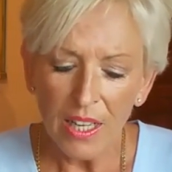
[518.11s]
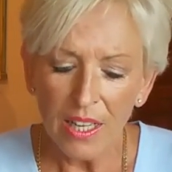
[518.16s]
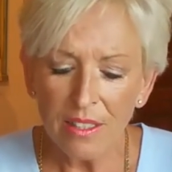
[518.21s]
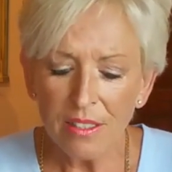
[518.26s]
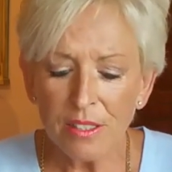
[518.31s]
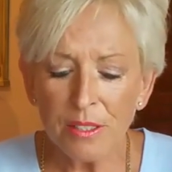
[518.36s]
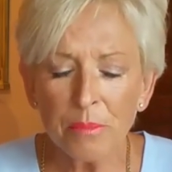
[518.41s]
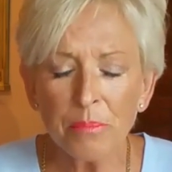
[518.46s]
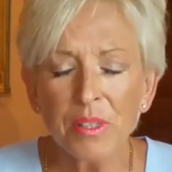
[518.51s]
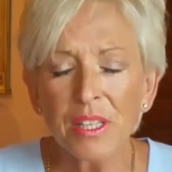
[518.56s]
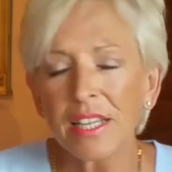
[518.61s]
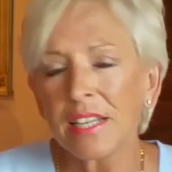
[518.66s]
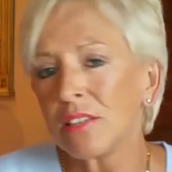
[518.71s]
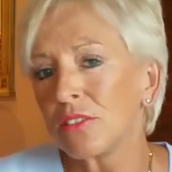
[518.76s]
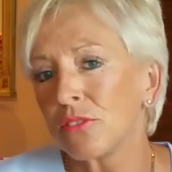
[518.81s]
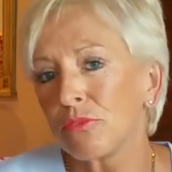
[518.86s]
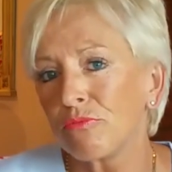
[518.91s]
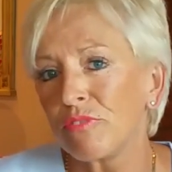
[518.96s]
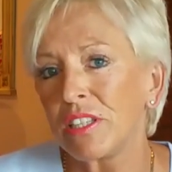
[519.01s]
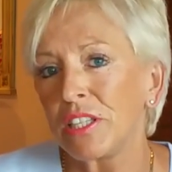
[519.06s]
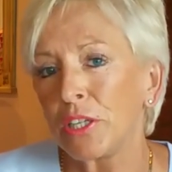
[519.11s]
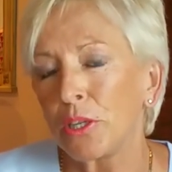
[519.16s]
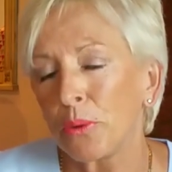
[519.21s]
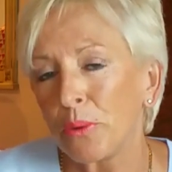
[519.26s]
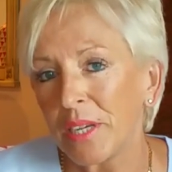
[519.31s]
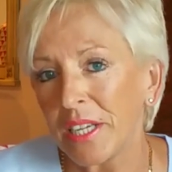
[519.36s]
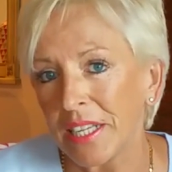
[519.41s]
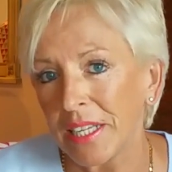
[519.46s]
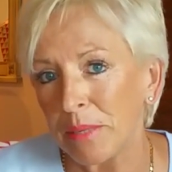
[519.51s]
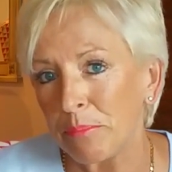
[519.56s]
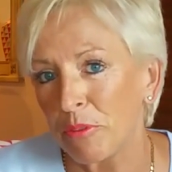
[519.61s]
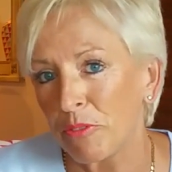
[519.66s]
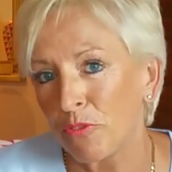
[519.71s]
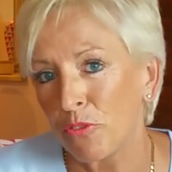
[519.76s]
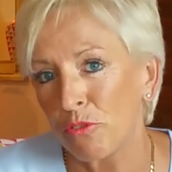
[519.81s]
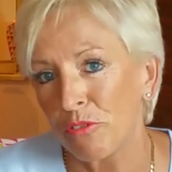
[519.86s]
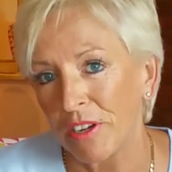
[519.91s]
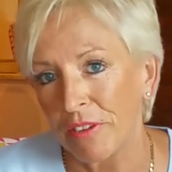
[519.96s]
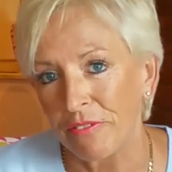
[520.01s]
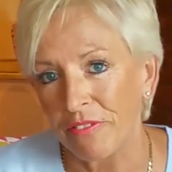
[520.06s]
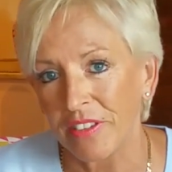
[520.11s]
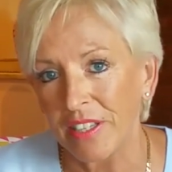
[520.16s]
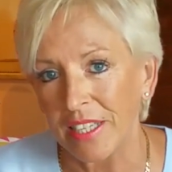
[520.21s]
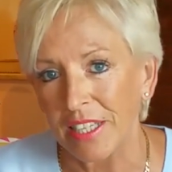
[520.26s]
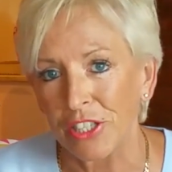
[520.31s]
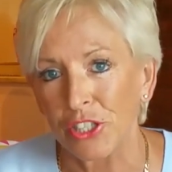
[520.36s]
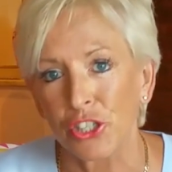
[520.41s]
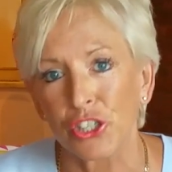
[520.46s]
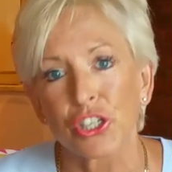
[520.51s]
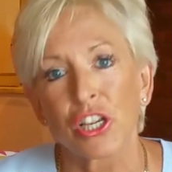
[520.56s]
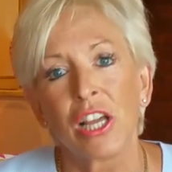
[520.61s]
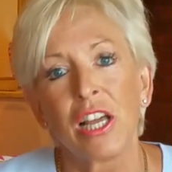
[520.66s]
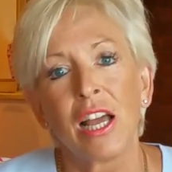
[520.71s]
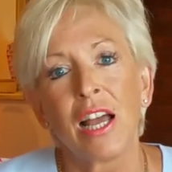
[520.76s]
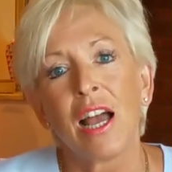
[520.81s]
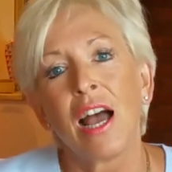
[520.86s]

And something else really quickly before I finish,